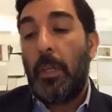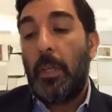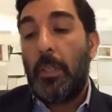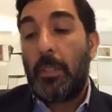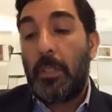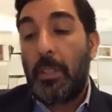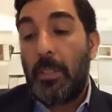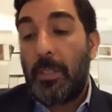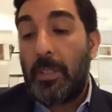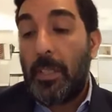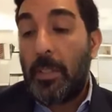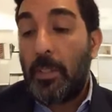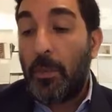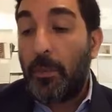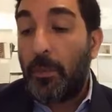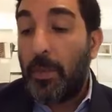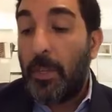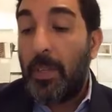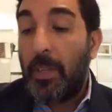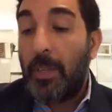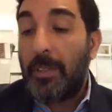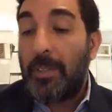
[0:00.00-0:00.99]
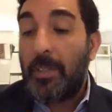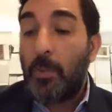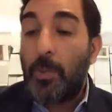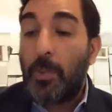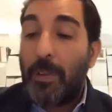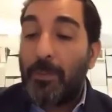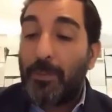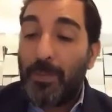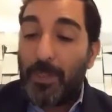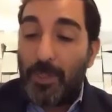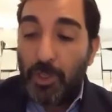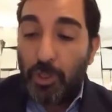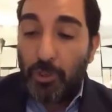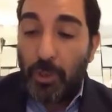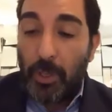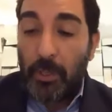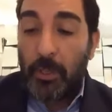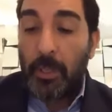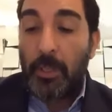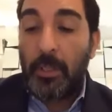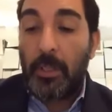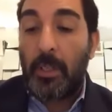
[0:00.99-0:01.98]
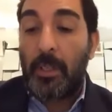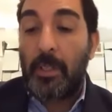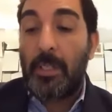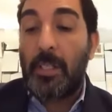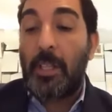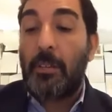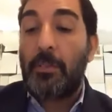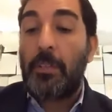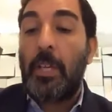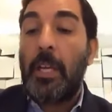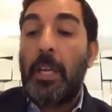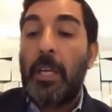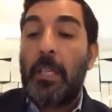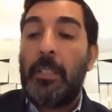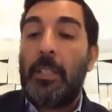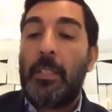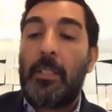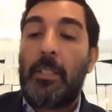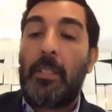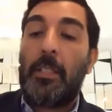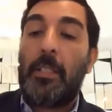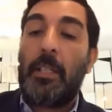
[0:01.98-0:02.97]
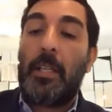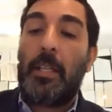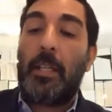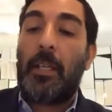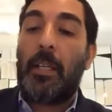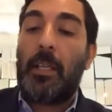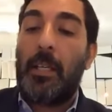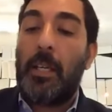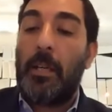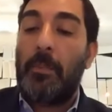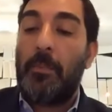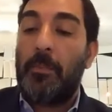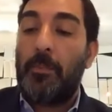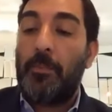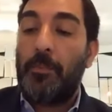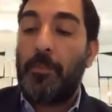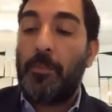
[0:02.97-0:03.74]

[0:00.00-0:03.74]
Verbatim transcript: So it says over here that we have to strengthen ourselves in the sinat chinam